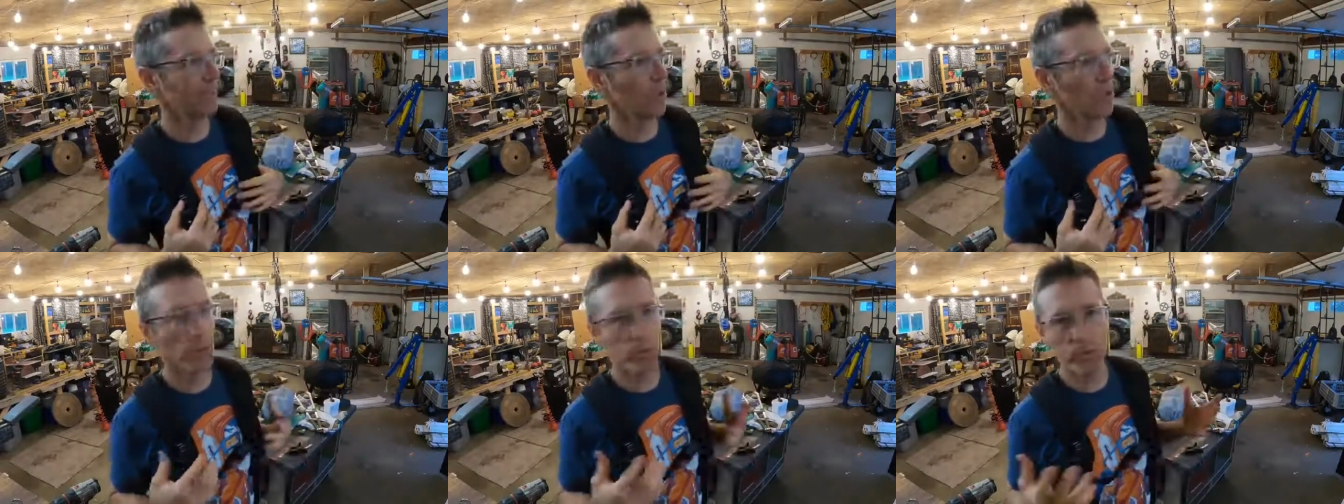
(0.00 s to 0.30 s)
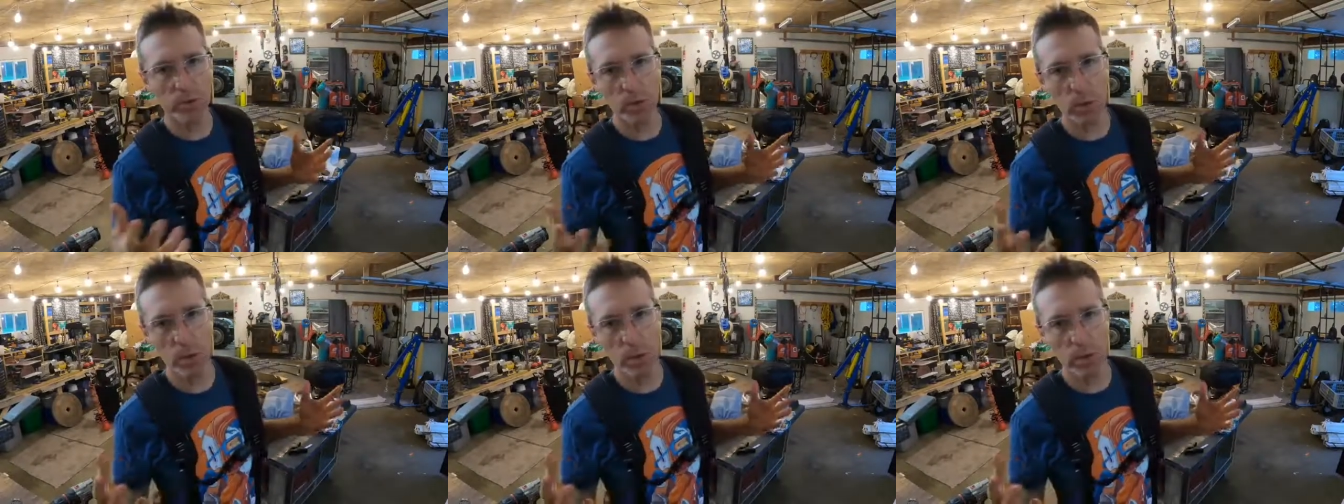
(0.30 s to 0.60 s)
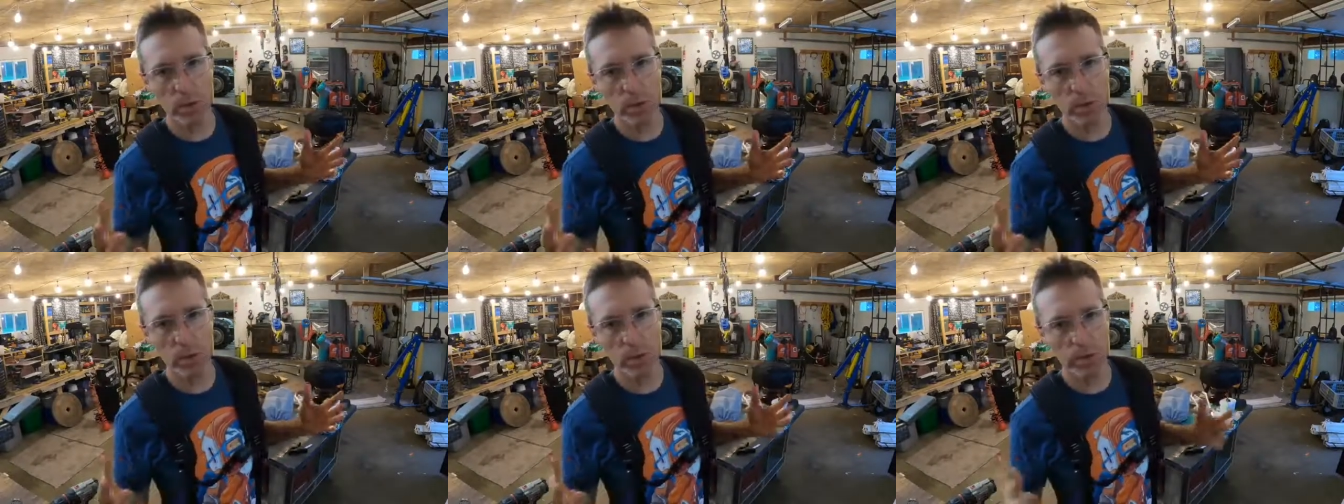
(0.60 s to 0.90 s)
old
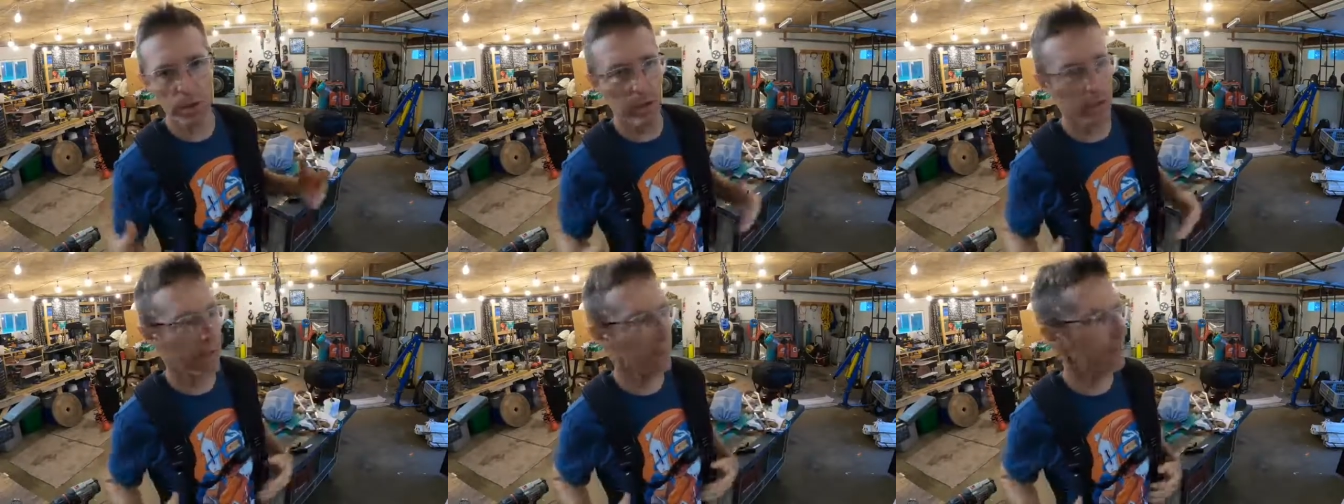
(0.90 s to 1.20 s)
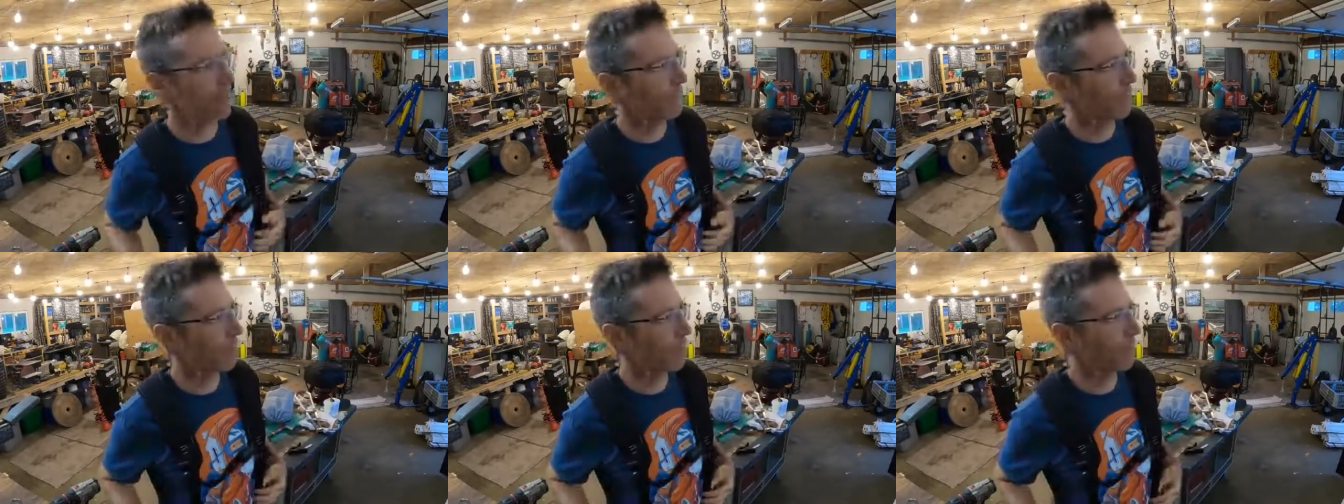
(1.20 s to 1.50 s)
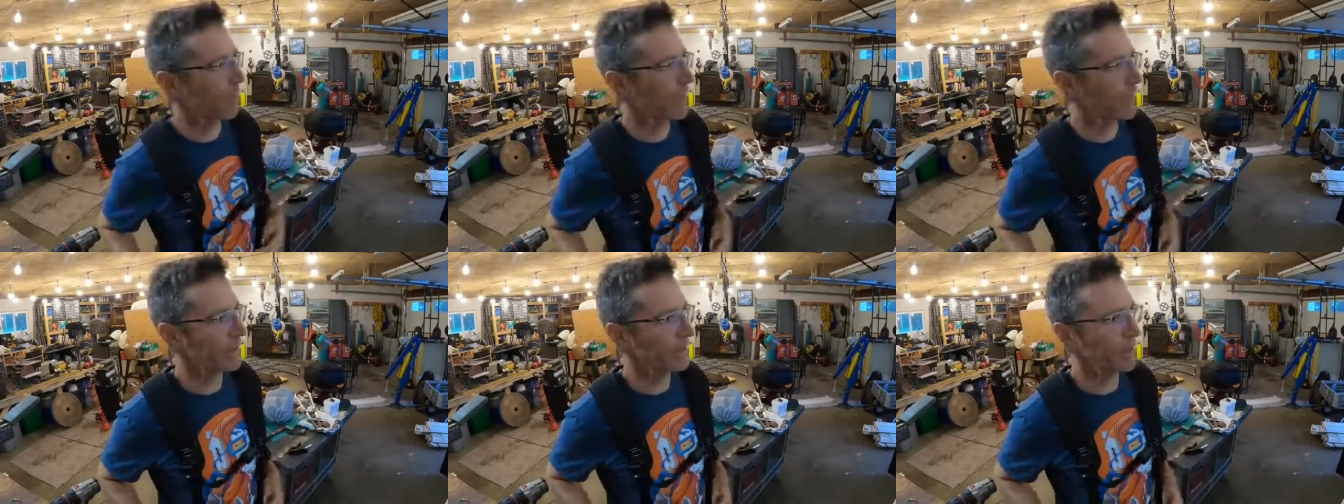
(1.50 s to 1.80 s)
school, you know, a little more
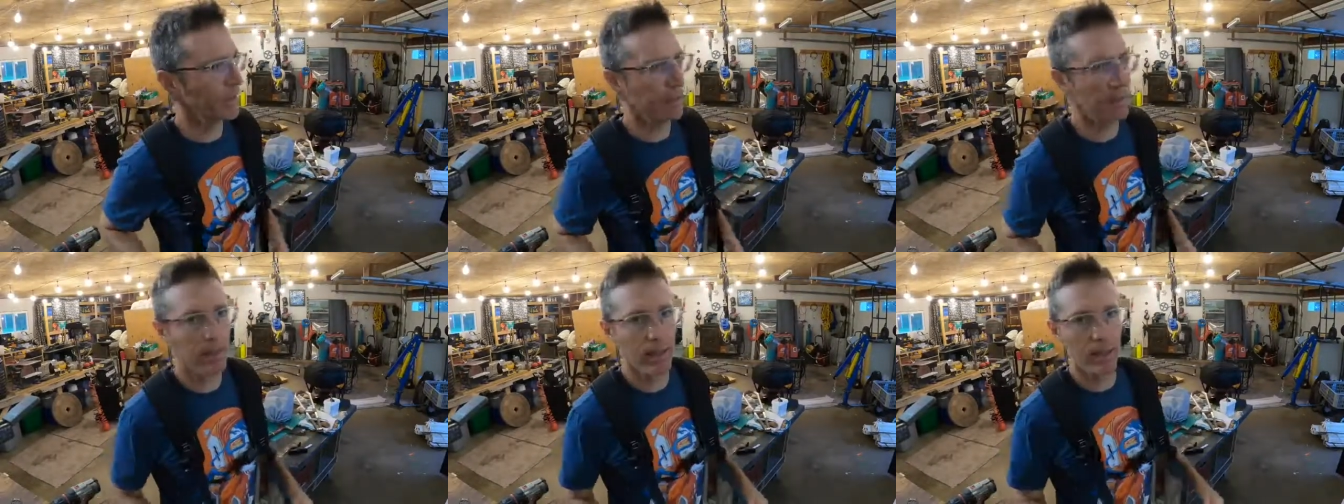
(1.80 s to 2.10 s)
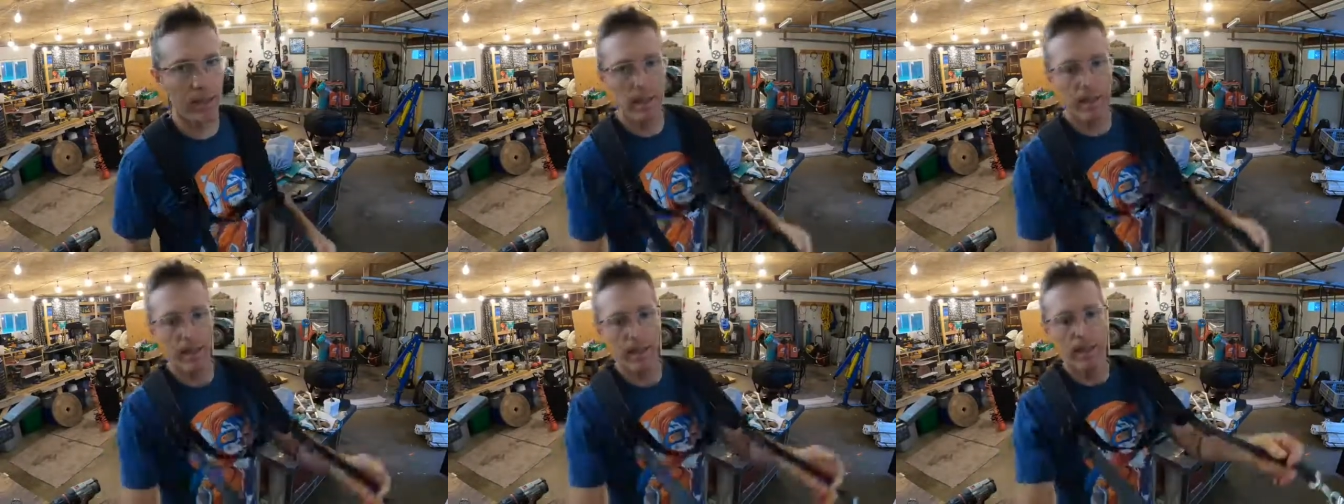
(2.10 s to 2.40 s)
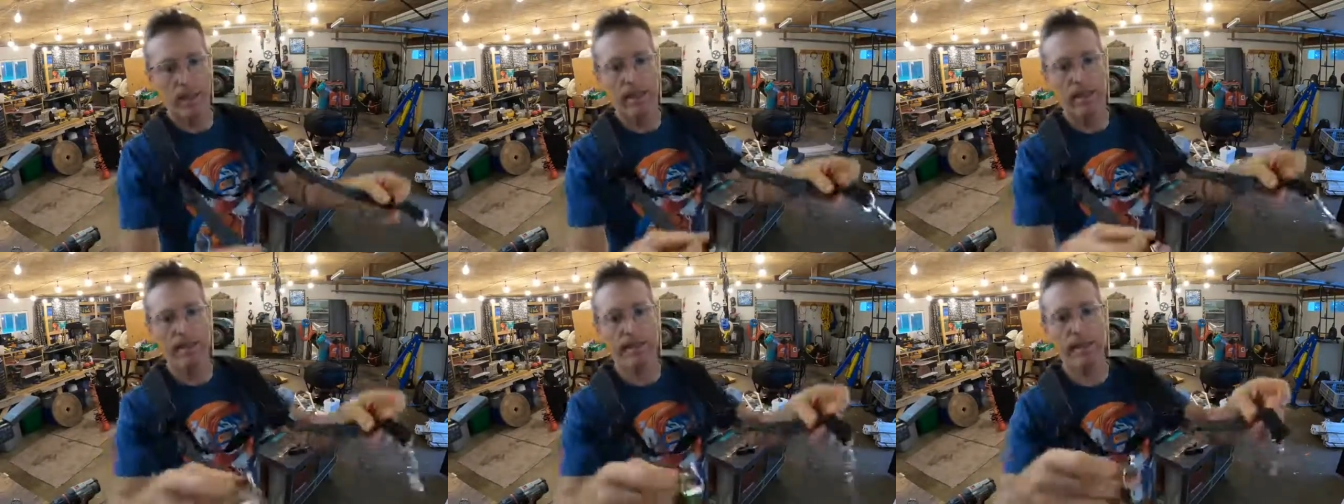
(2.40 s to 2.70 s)
basic.
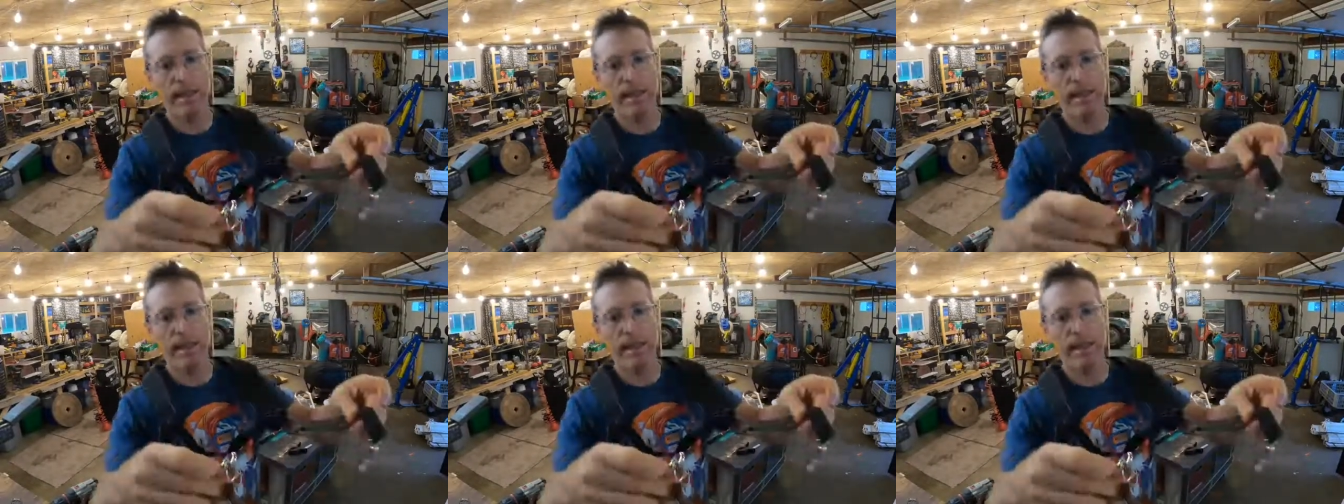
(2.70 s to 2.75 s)
It's